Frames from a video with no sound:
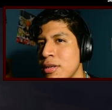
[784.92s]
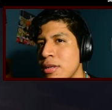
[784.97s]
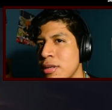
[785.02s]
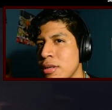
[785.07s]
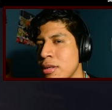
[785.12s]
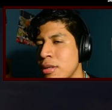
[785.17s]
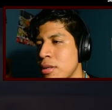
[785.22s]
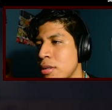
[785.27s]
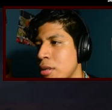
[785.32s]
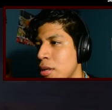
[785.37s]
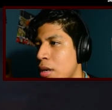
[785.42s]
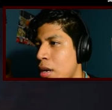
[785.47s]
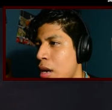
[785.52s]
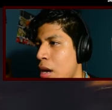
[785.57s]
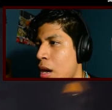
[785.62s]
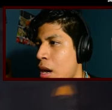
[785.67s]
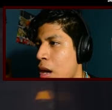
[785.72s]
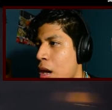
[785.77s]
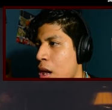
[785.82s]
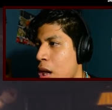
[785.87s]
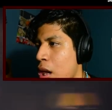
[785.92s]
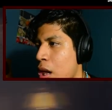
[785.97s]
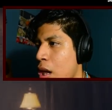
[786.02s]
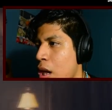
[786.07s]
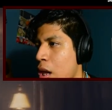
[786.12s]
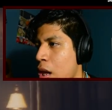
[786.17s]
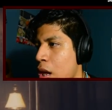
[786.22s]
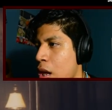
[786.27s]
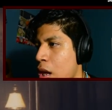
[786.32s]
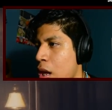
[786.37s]

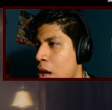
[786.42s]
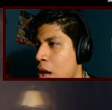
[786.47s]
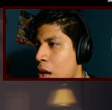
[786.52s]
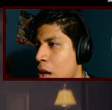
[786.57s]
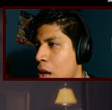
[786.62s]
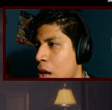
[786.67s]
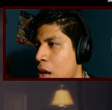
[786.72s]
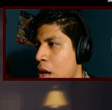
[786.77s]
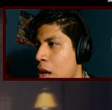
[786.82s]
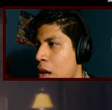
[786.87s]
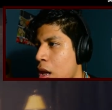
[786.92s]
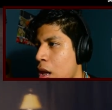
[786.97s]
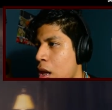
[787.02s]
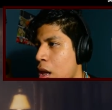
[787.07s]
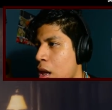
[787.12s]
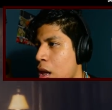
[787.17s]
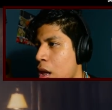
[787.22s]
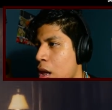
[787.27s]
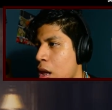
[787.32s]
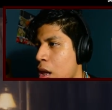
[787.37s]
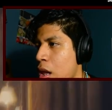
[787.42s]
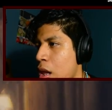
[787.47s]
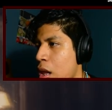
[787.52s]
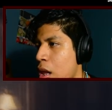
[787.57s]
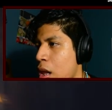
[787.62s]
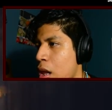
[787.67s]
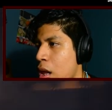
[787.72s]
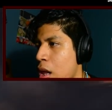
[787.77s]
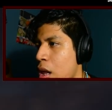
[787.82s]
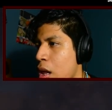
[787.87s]

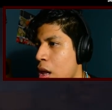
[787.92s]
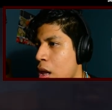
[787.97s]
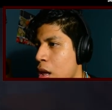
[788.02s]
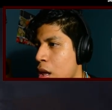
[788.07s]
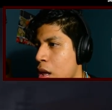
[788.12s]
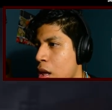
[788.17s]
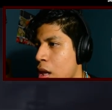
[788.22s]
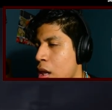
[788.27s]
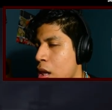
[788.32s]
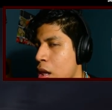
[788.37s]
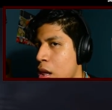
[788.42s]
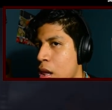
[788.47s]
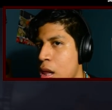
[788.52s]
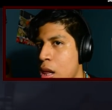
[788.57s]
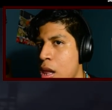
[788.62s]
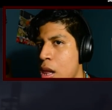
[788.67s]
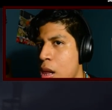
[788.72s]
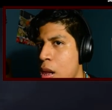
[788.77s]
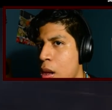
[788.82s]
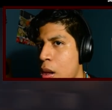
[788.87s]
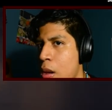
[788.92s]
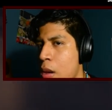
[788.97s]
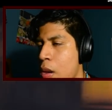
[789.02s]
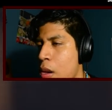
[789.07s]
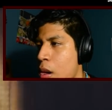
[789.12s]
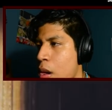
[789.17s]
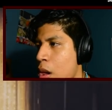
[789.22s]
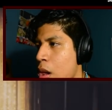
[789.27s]
Nothing is said.